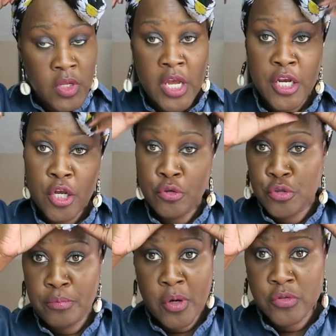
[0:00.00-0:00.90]
And no
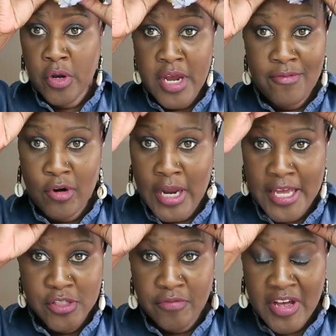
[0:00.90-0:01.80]
2 bows are ever
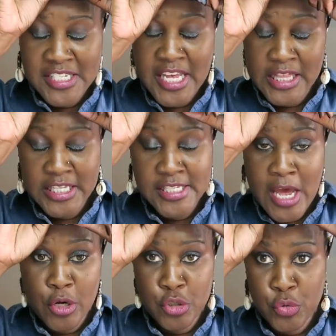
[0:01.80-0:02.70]
alike. So if I take this
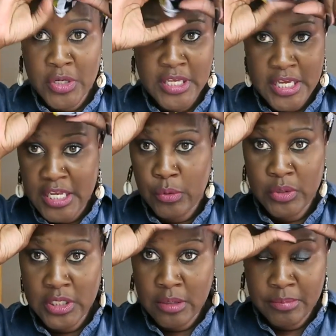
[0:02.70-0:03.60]
down and do it again, it
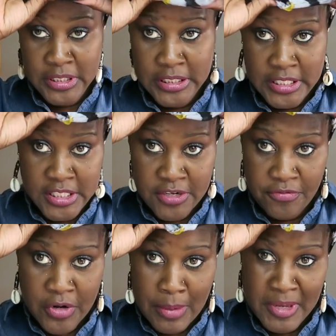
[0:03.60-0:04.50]
will look completely
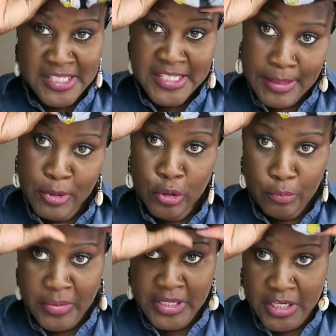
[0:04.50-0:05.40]
different. I mean, similar
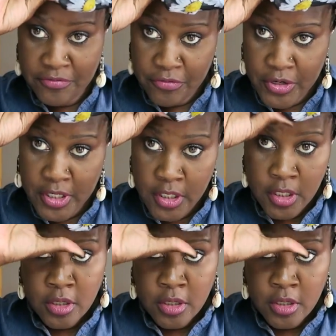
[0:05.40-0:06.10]
but different.